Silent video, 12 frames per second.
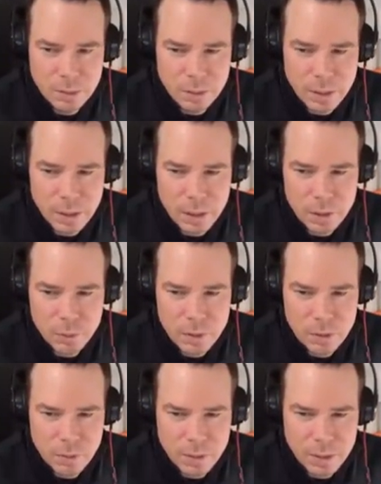How do we
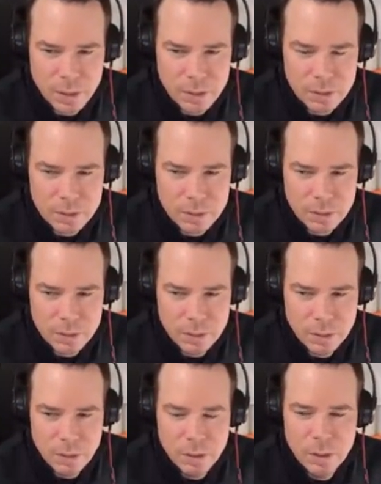do that?
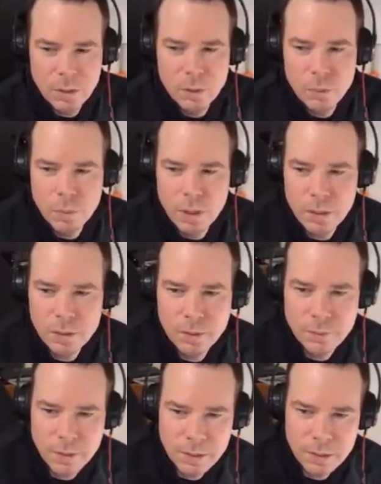Well,
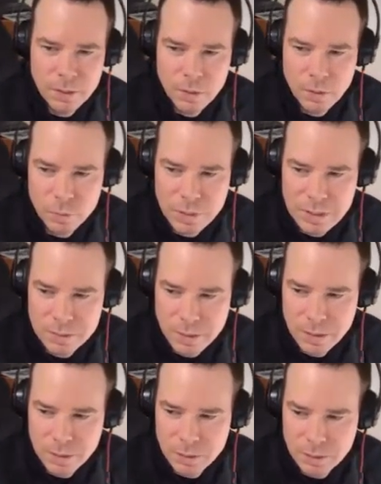if I can
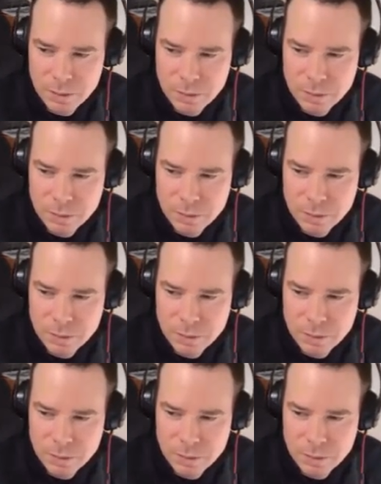3-cycle